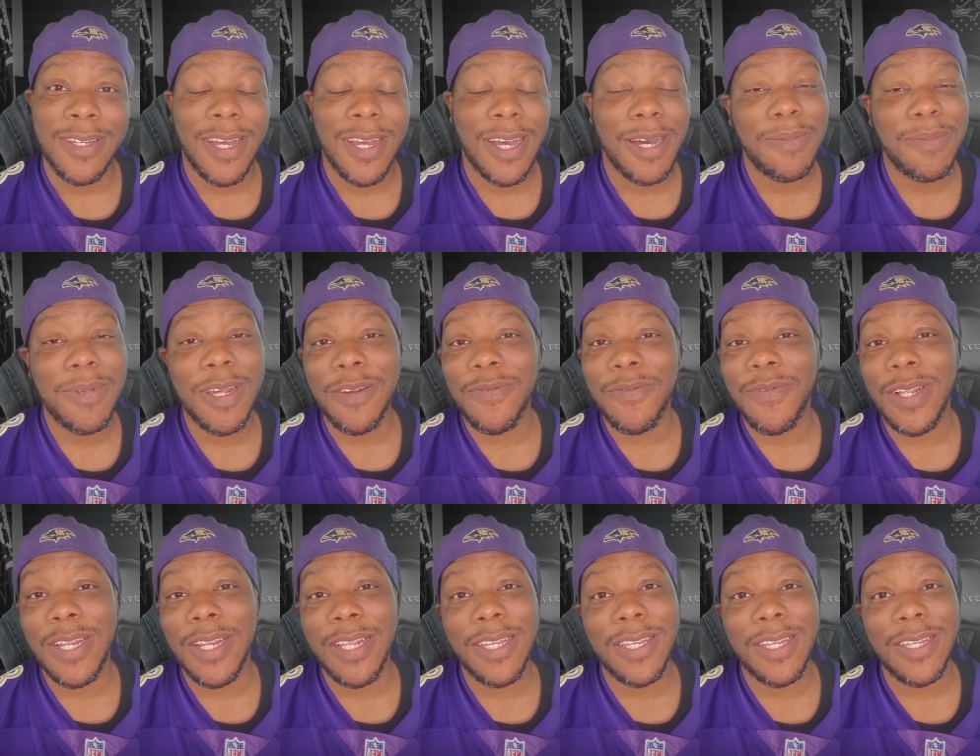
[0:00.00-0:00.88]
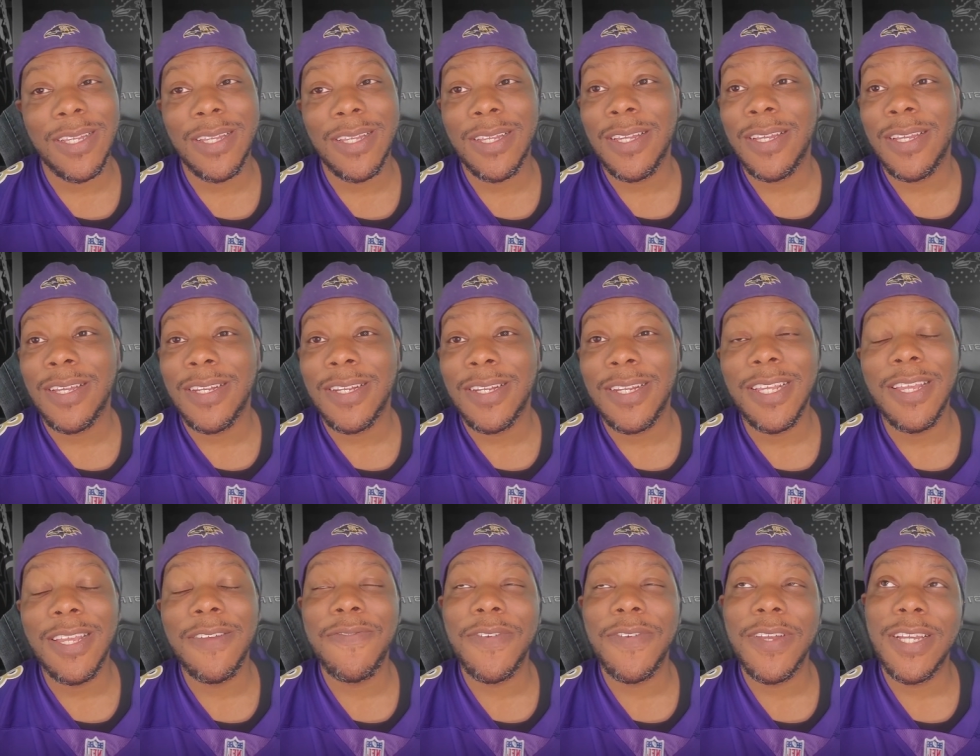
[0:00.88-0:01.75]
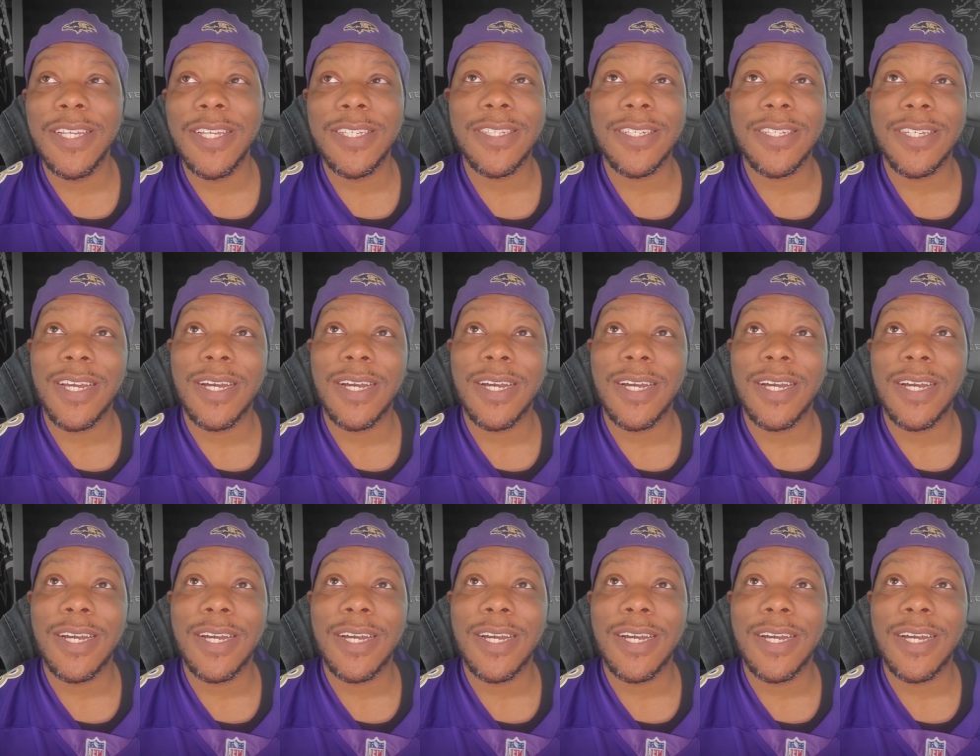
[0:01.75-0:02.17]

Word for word: I'm not really defense.